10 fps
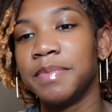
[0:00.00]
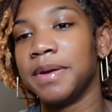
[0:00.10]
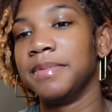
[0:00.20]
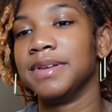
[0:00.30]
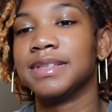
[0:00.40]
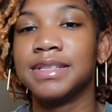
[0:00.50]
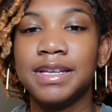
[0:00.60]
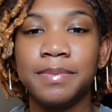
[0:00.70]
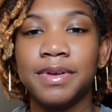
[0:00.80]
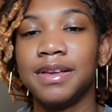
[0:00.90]
baby is
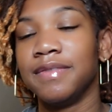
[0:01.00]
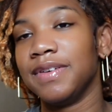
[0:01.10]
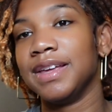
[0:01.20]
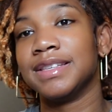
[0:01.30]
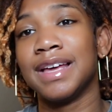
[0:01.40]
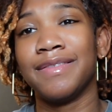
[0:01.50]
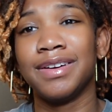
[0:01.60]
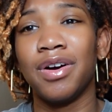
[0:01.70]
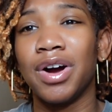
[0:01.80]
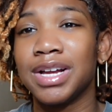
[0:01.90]
sleepy, if he's having
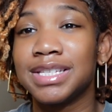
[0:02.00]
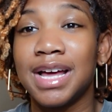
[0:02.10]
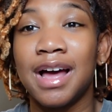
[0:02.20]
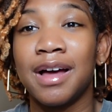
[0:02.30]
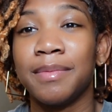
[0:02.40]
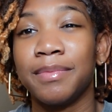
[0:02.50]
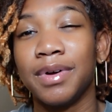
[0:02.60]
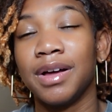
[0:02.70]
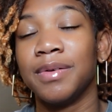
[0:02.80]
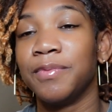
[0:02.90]
a hard
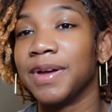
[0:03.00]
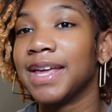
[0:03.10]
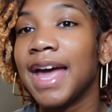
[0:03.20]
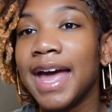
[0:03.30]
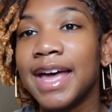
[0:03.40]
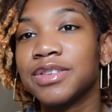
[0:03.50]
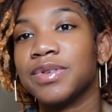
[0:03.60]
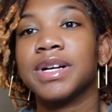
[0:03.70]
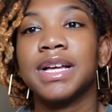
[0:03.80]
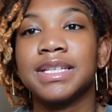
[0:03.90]
time with gas or
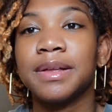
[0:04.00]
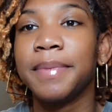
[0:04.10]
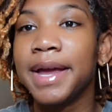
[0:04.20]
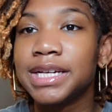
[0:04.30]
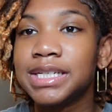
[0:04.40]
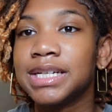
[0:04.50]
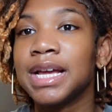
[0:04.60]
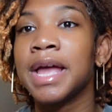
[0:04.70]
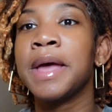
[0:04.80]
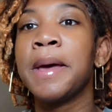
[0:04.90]
constipation,
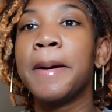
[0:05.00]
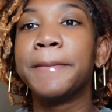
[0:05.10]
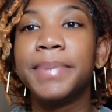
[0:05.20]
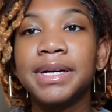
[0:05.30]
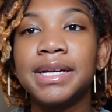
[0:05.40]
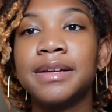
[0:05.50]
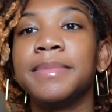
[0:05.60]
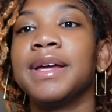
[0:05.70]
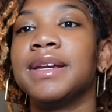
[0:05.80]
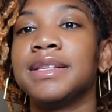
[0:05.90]
putting him
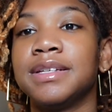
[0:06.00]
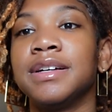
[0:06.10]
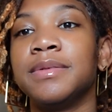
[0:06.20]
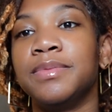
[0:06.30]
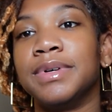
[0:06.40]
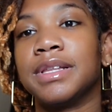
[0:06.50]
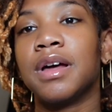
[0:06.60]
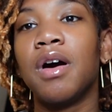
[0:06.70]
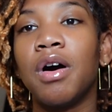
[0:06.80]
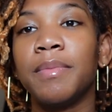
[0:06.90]
in a tub with
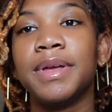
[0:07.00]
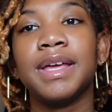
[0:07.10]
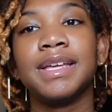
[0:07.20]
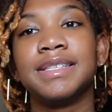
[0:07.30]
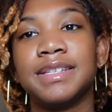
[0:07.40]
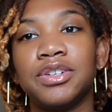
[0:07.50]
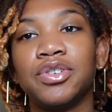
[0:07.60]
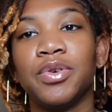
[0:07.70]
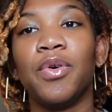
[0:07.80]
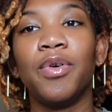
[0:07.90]
calming
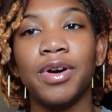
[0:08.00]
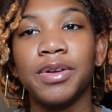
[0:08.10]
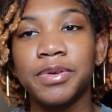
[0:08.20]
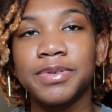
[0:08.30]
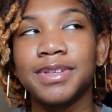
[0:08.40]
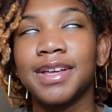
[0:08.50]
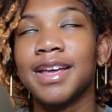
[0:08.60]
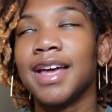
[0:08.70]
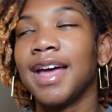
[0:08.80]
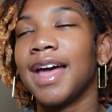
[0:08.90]
essential oils
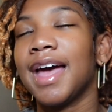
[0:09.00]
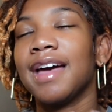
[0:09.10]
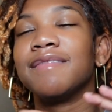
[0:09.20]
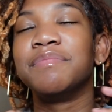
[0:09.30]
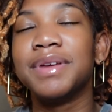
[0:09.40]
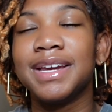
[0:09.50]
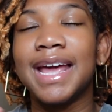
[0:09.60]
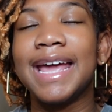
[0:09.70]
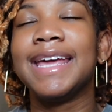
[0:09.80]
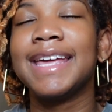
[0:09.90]
has been
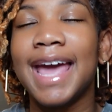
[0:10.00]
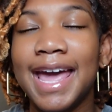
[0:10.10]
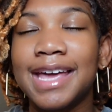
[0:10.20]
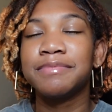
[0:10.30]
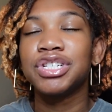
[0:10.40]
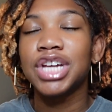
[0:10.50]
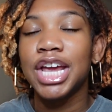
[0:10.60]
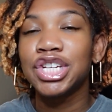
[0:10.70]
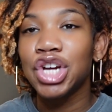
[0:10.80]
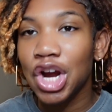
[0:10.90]
a game
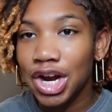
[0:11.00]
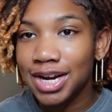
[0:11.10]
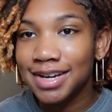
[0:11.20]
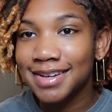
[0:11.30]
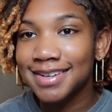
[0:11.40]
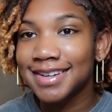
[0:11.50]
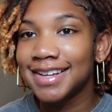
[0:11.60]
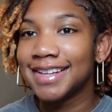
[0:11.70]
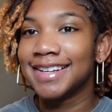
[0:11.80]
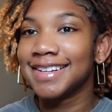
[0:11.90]
changer.
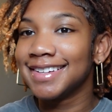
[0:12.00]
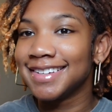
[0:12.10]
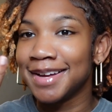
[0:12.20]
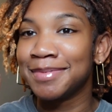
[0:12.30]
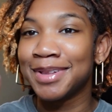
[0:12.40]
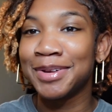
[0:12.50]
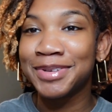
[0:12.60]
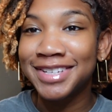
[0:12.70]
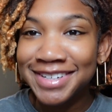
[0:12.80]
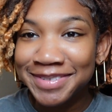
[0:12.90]
Come
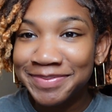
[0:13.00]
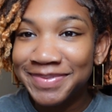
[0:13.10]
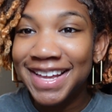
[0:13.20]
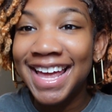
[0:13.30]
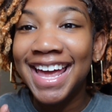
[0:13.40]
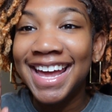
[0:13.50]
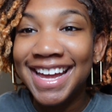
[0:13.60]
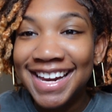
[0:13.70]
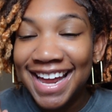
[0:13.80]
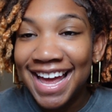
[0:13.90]
closer.
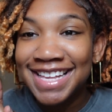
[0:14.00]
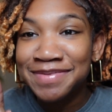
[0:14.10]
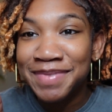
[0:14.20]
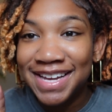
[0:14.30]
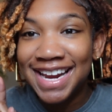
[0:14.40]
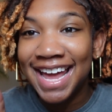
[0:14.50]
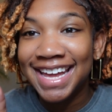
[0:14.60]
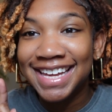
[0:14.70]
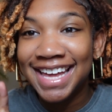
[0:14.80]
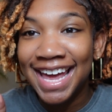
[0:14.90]
It has been
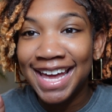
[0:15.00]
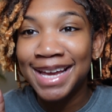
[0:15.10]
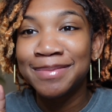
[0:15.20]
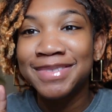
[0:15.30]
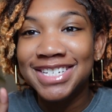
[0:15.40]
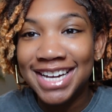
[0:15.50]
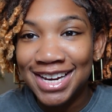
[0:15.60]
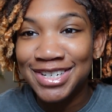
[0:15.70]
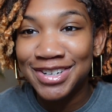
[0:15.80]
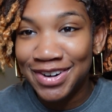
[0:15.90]
a game
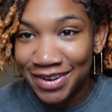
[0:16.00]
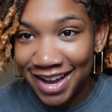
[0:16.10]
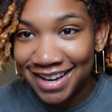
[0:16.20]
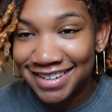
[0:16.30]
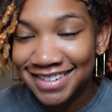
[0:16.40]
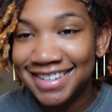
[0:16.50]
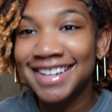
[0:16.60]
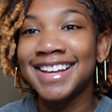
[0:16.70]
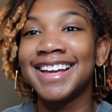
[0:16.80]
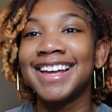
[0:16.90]
changer, okay?
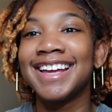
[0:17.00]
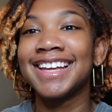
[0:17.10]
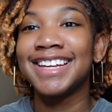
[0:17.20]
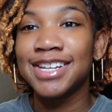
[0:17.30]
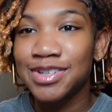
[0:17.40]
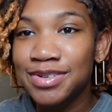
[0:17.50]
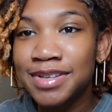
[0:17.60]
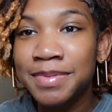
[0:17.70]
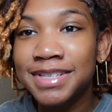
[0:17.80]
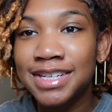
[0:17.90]
Get you
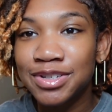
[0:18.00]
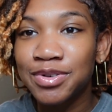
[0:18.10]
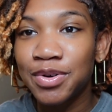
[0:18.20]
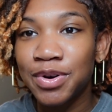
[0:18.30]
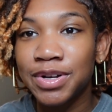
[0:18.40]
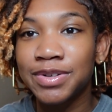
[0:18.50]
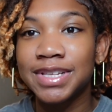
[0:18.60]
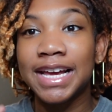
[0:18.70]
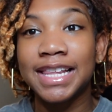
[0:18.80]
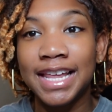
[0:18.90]
some essential oils
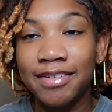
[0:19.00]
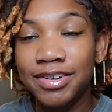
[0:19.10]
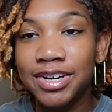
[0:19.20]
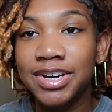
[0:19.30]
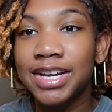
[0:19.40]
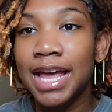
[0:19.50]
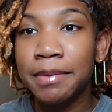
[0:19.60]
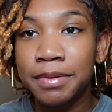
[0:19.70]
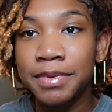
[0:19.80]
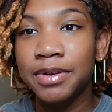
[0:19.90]
like lavender,
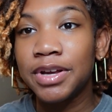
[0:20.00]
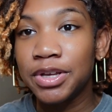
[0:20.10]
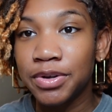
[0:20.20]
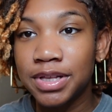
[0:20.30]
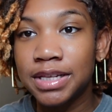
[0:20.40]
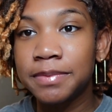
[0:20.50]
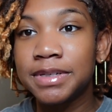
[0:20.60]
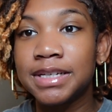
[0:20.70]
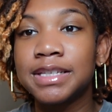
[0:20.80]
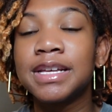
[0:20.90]
chamomile, and
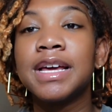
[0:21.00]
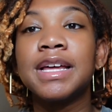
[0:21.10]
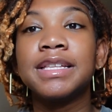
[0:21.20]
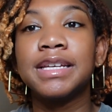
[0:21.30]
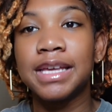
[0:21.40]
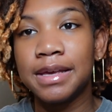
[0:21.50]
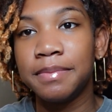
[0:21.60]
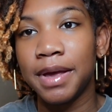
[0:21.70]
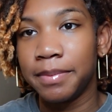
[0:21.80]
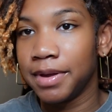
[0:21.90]
eucalyptus to keep
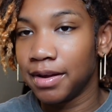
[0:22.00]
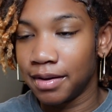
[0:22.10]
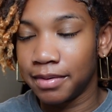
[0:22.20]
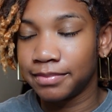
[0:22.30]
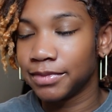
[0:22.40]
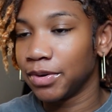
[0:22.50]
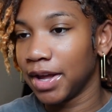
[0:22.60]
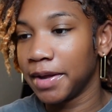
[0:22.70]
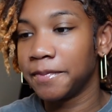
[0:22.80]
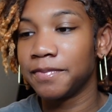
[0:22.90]
baby calm,
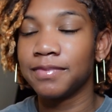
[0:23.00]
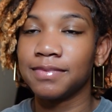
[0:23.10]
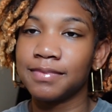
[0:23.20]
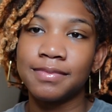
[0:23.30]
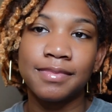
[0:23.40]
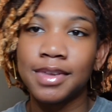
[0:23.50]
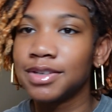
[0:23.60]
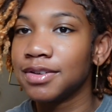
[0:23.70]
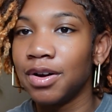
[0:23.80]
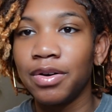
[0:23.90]
okay?
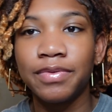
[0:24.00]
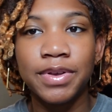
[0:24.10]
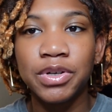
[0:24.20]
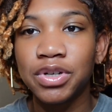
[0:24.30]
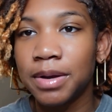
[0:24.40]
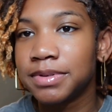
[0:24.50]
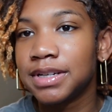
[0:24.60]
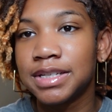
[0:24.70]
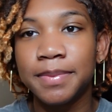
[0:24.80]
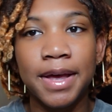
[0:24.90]
That's all. A few drops in
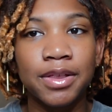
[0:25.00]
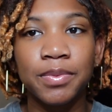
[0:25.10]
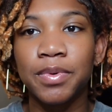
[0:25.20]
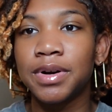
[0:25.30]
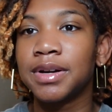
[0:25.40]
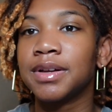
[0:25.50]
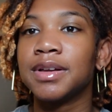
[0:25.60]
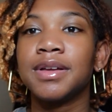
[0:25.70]
his bath water,